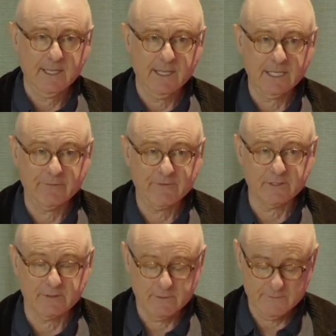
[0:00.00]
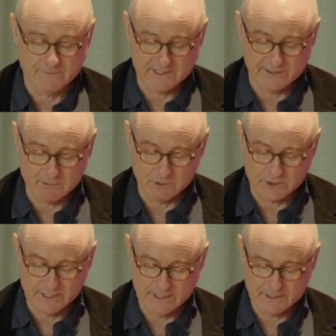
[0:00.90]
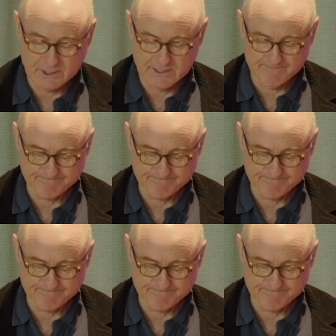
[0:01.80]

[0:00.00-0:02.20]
and advocate for sensible change.